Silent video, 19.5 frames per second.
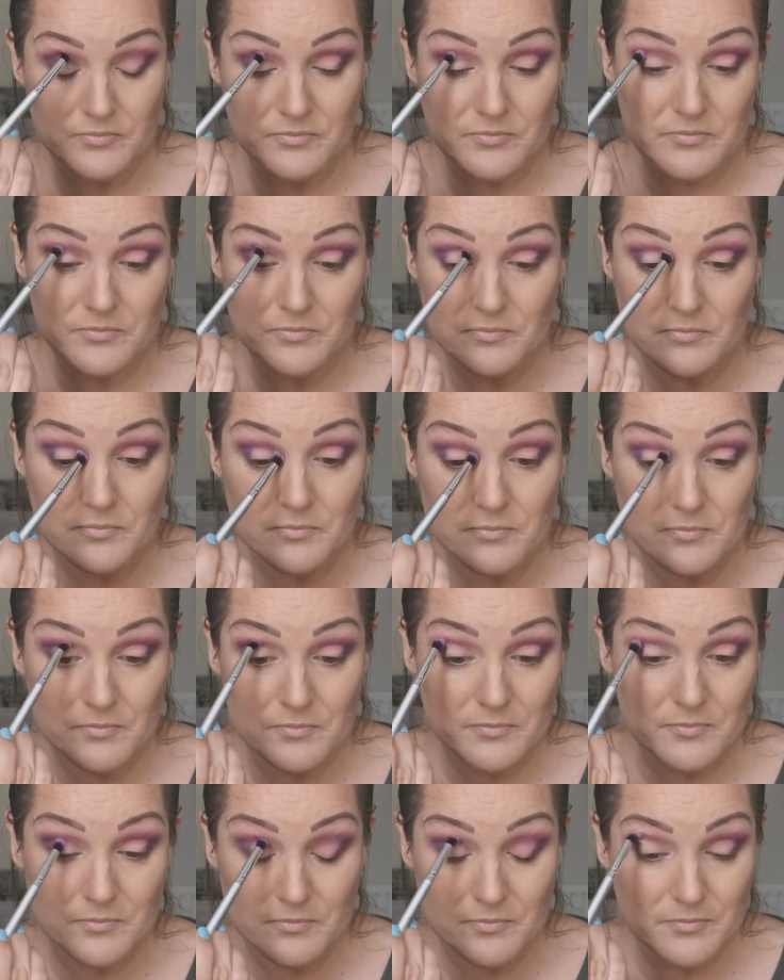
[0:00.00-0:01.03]

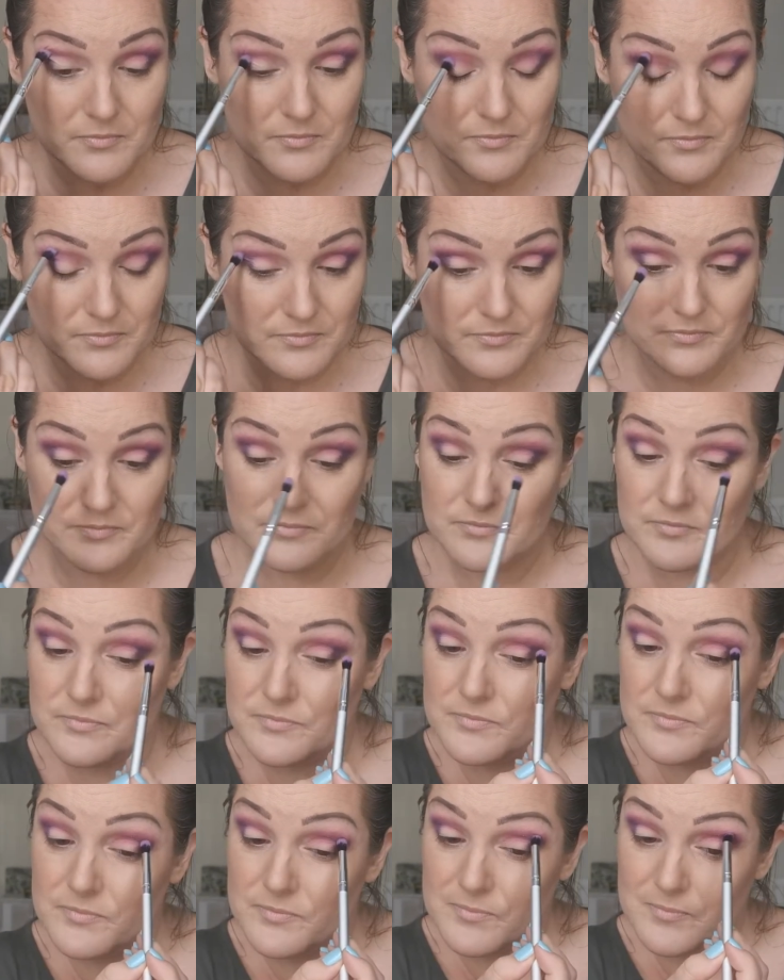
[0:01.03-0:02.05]

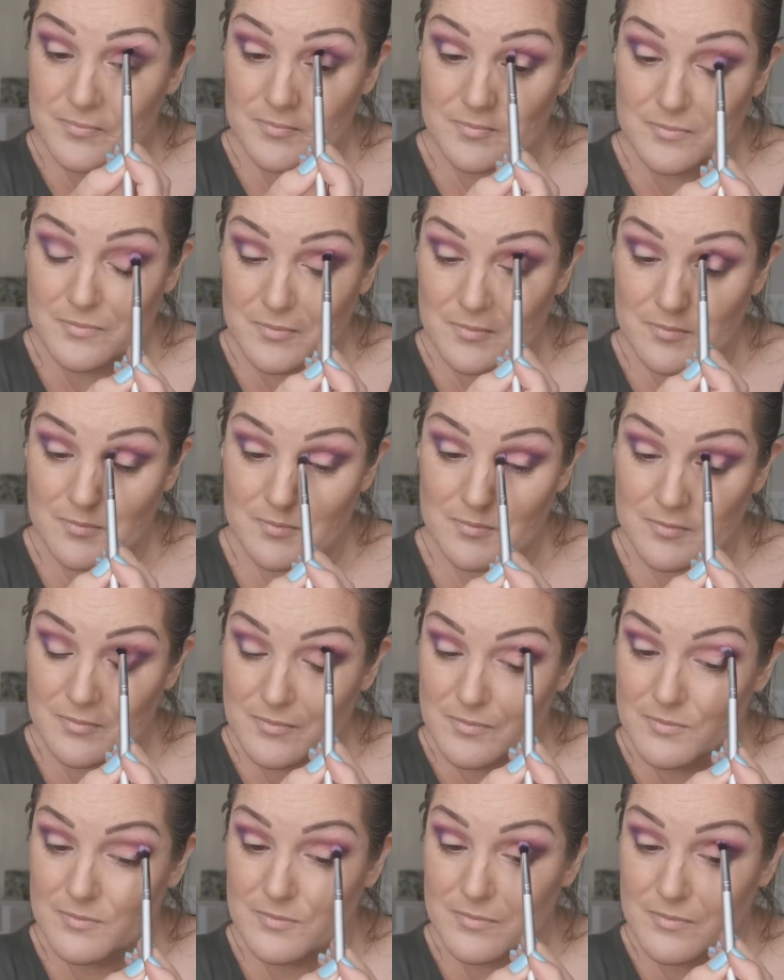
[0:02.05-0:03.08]

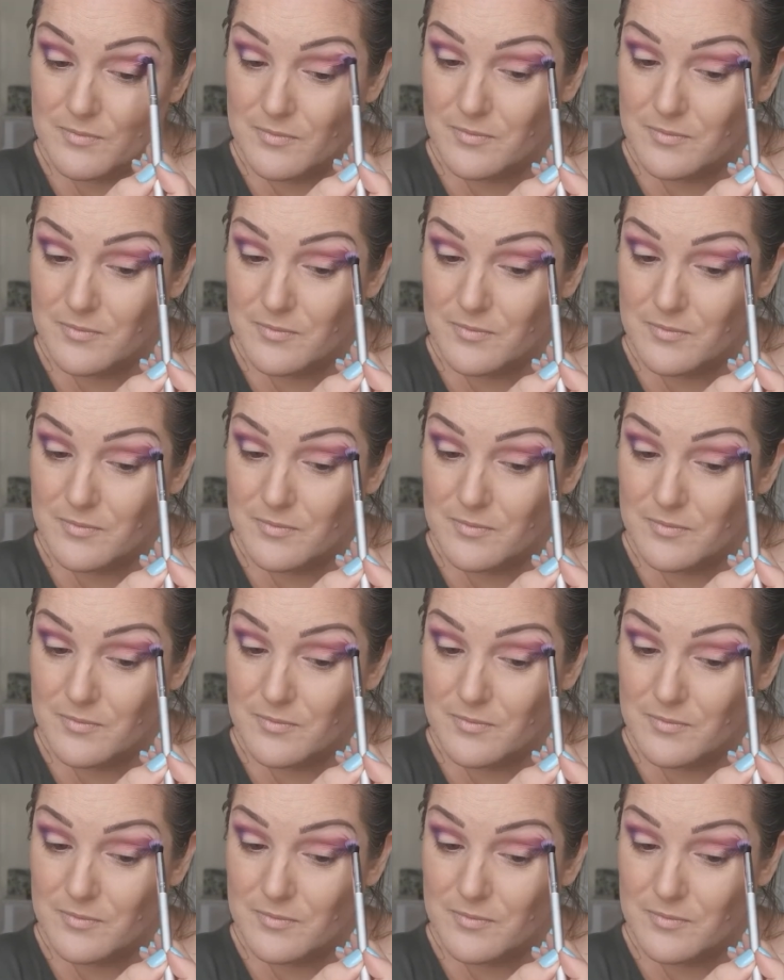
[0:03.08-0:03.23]
Nothing is said.